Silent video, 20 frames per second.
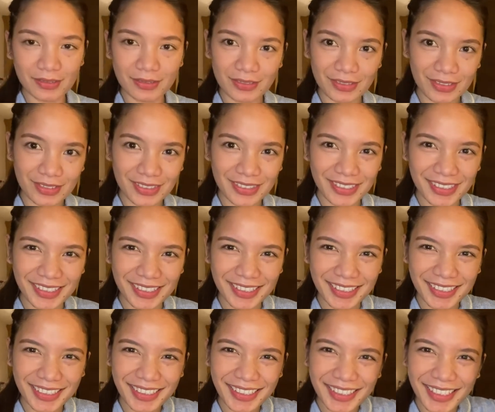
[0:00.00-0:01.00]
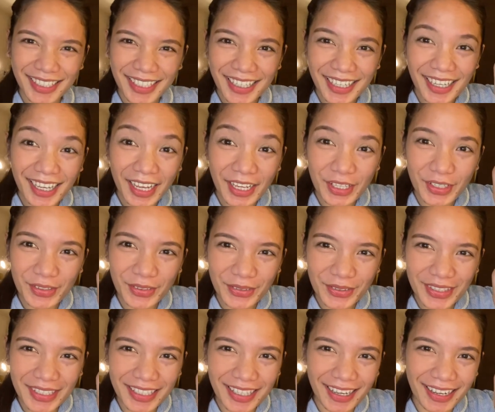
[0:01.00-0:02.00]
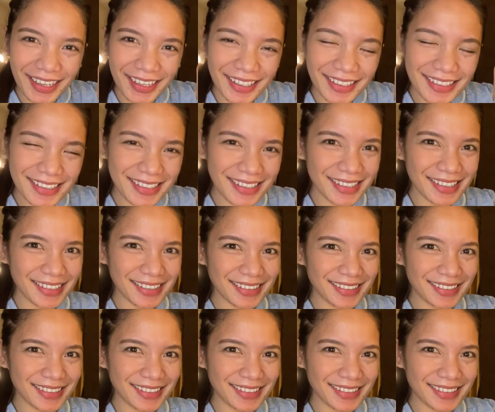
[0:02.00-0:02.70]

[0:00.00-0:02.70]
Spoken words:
Oh, ka-cute, guys.